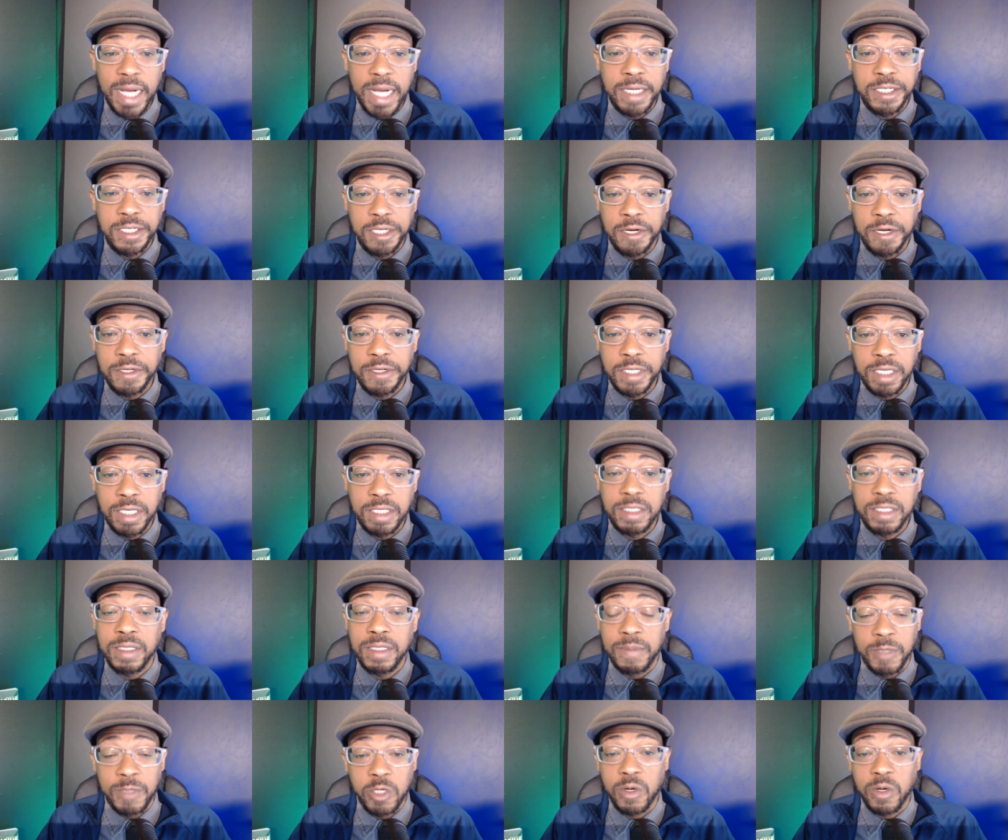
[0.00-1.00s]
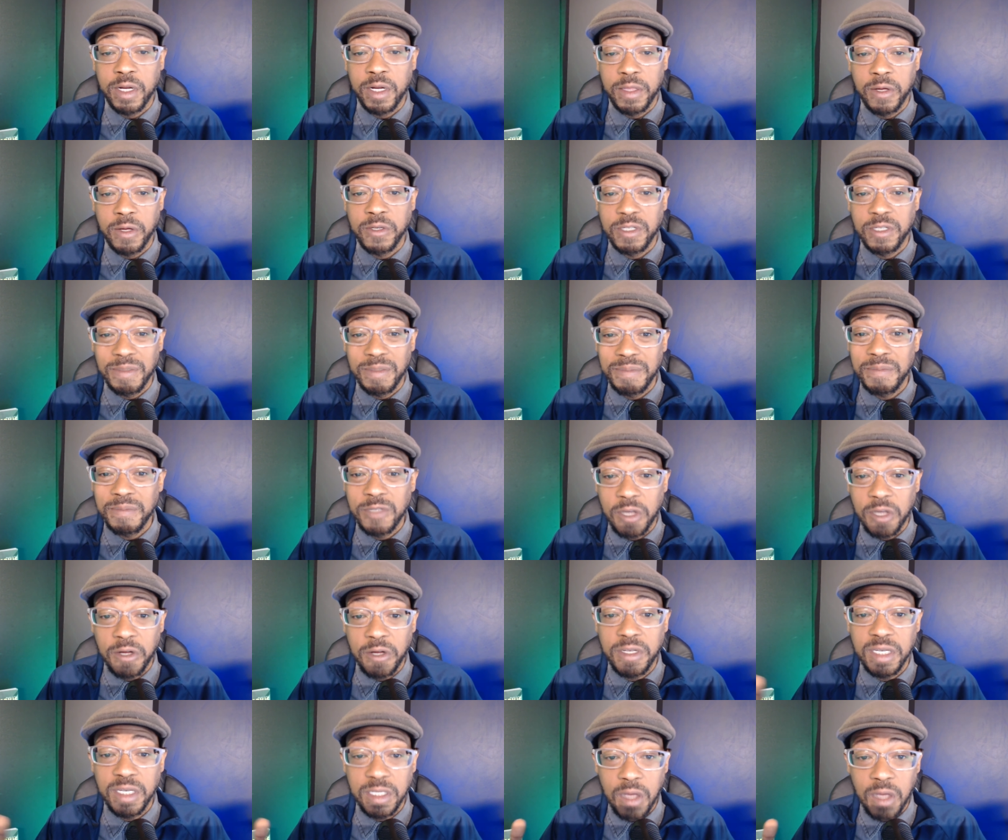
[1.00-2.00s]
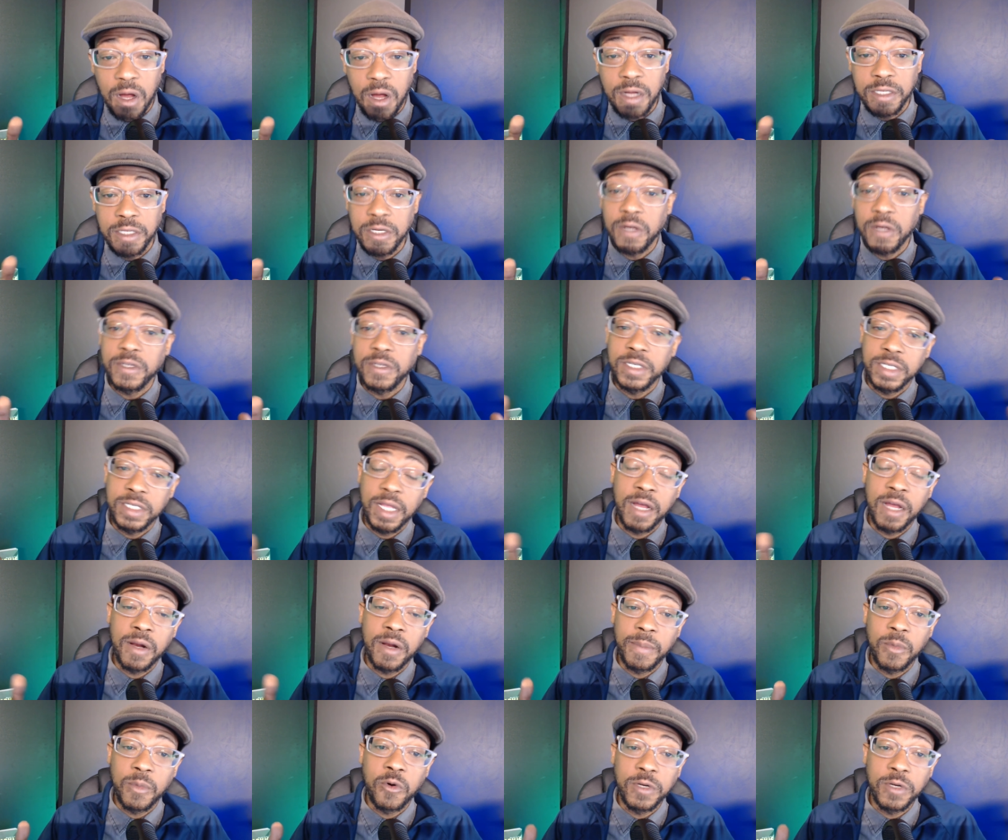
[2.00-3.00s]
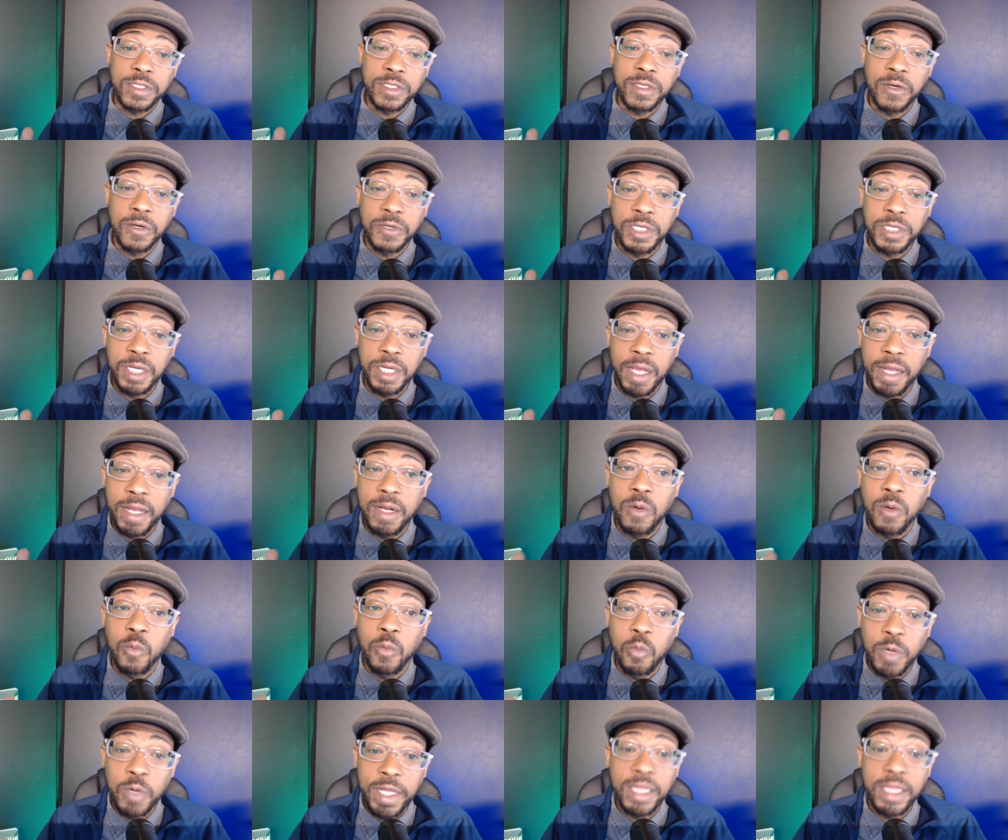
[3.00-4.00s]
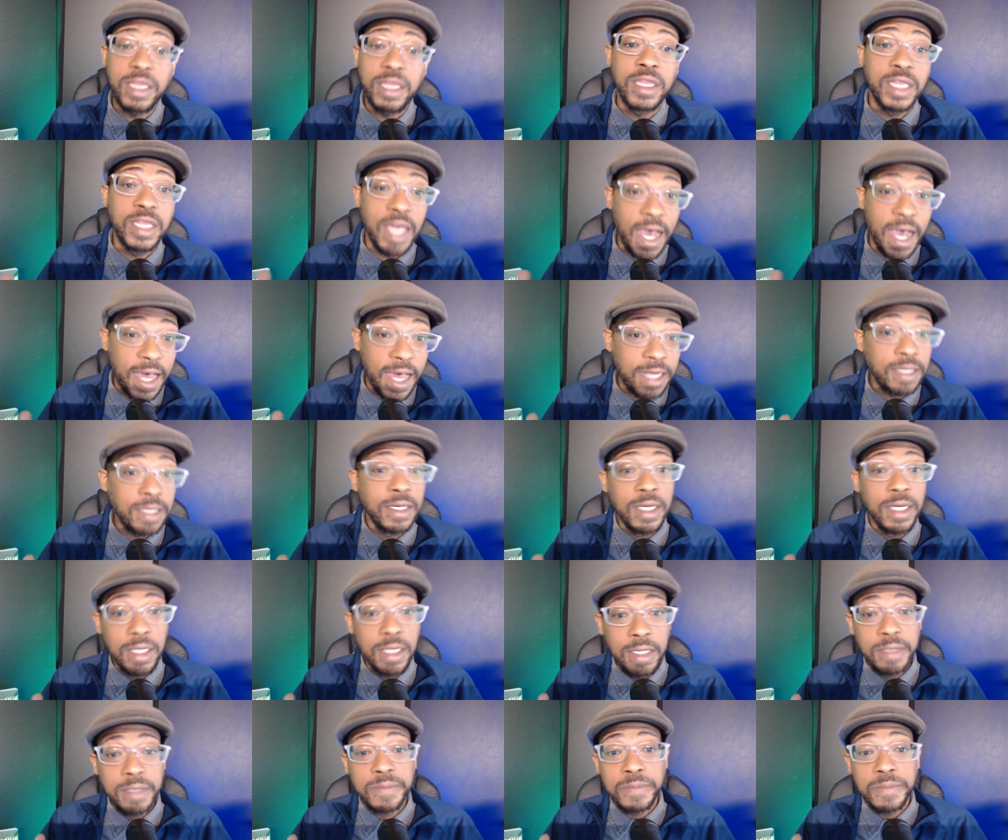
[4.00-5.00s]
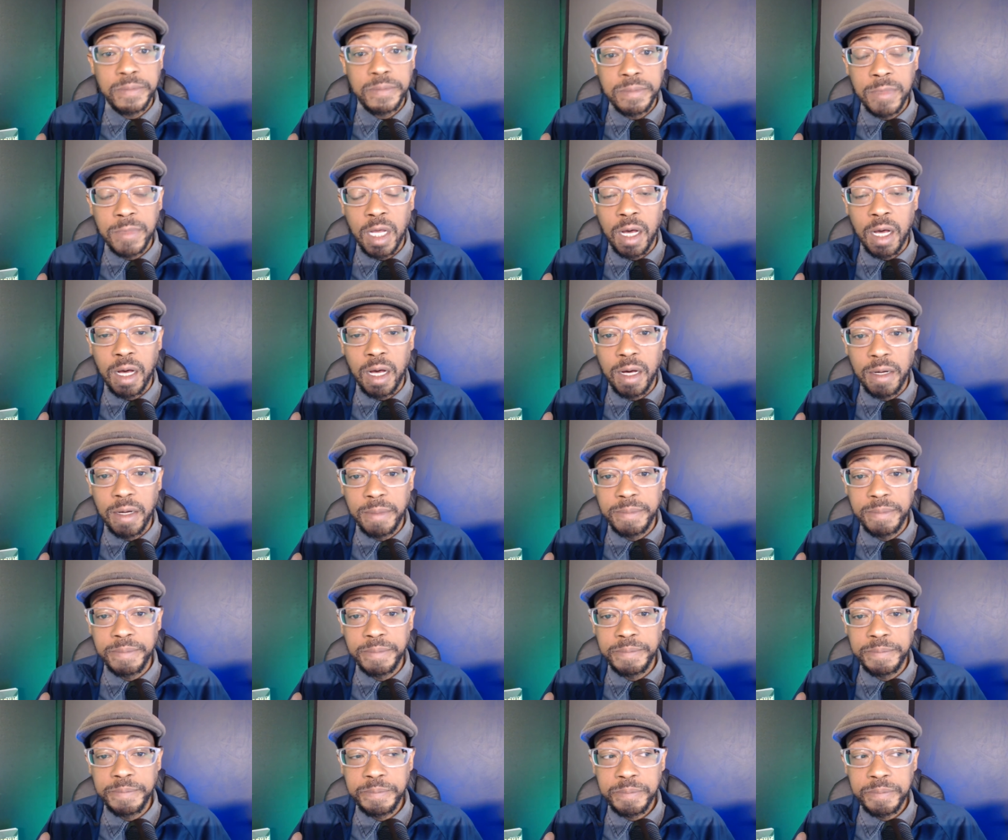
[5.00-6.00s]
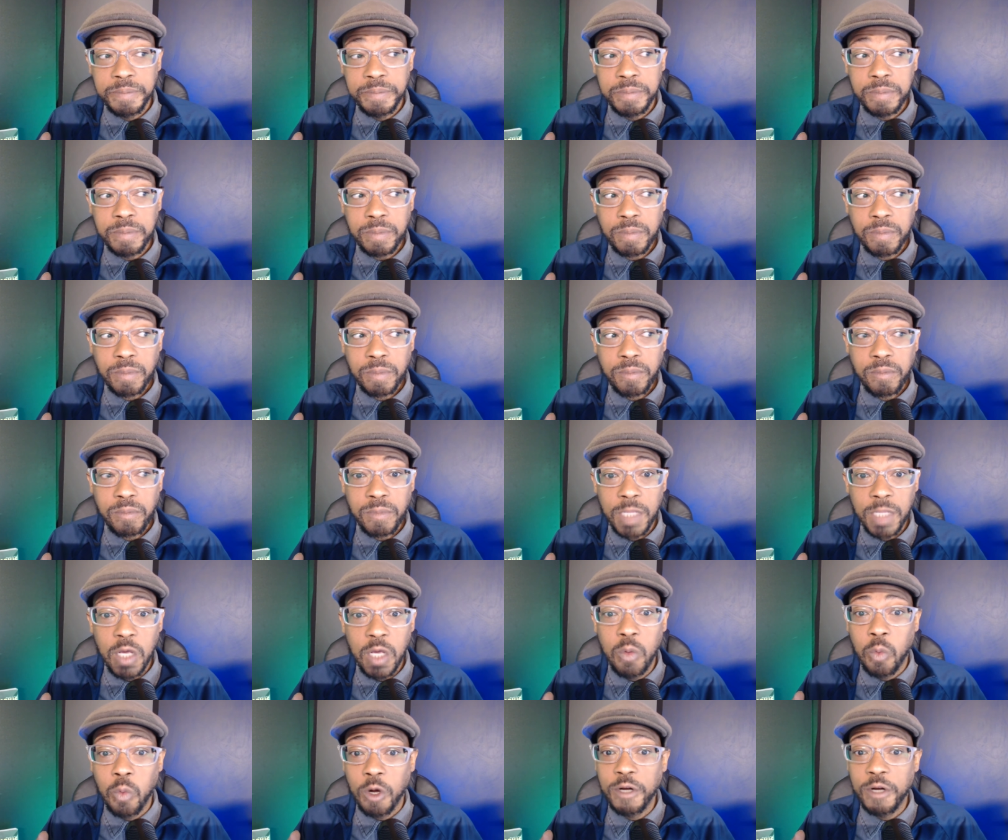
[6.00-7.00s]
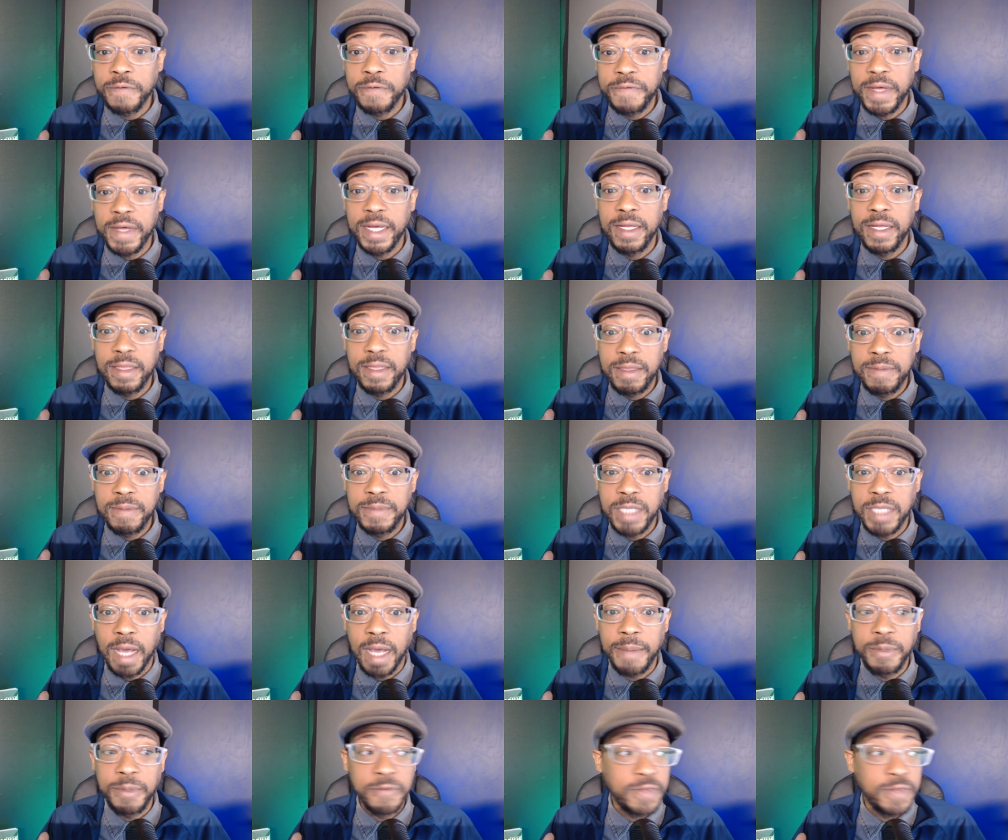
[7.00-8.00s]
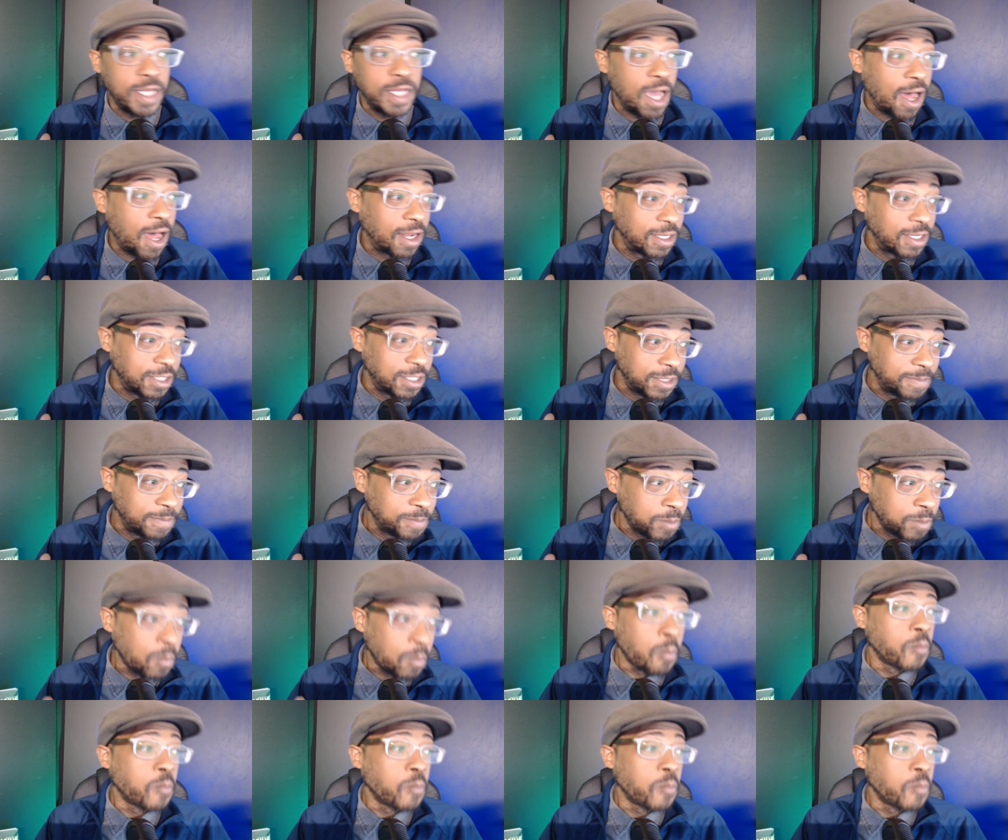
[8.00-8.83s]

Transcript: mega churches, the majority of those churches are churches that are more associated with that um, Word of Faith type of theology.